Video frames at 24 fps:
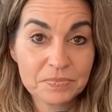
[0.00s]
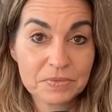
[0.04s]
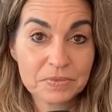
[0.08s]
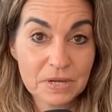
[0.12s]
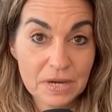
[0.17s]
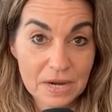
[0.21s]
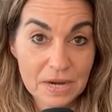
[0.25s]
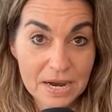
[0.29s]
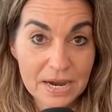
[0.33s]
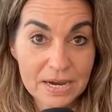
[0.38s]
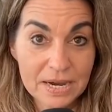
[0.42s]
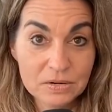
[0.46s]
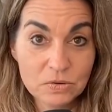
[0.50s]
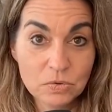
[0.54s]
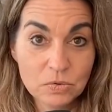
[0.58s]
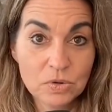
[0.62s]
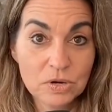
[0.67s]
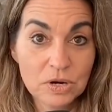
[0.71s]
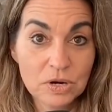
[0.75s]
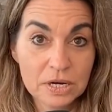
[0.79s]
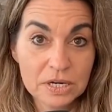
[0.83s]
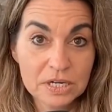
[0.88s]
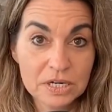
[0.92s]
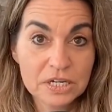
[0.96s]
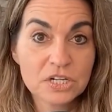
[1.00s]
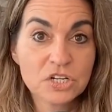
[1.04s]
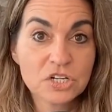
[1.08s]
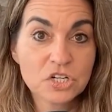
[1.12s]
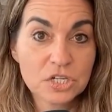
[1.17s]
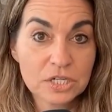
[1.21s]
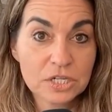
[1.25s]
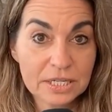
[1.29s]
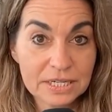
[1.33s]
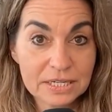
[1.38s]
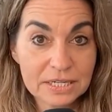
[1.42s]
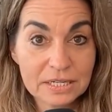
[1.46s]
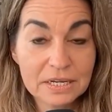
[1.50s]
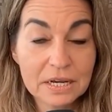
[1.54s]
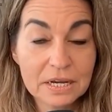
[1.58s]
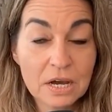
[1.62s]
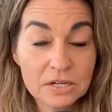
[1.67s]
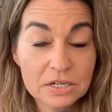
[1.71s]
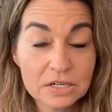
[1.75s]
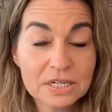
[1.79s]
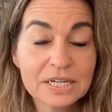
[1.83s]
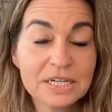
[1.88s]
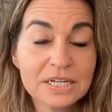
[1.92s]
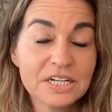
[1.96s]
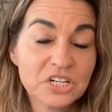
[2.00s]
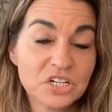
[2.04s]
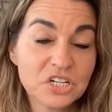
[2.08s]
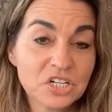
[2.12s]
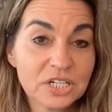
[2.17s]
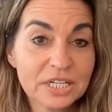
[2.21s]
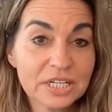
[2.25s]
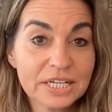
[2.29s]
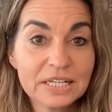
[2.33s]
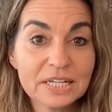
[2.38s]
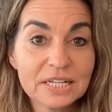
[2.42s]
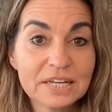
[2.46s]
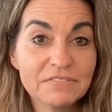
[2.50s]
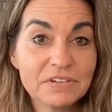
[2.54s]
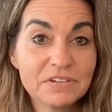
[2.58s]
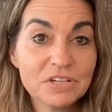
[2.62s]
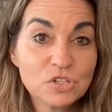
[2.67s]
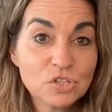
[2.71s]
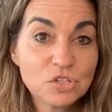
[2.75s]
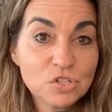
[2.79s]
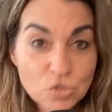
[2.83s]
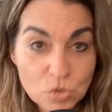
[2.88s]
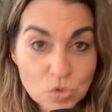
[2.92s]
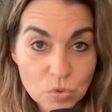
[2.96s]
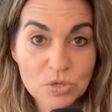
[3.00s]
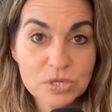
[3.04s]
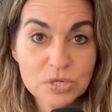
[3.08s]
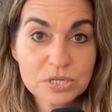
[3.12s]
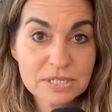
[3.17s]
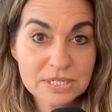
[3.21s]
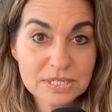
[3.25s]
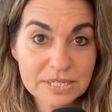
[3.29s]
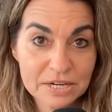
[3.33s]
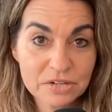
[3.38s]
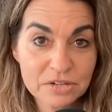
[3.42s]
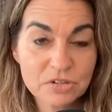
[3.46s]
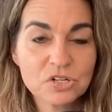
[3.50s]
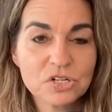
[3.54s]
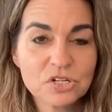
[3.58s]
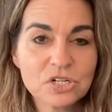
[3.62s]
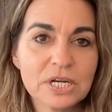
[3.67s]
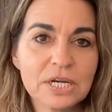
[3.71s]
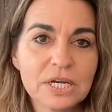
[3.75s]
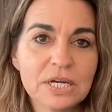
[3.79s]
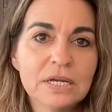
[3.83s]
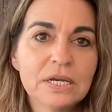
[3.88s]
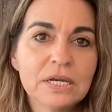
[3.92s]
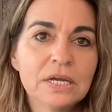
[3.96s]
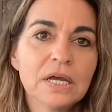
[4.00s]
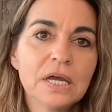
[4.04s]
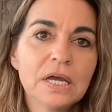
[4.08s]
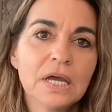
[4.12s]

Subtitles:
God or unconditionally loving source energy.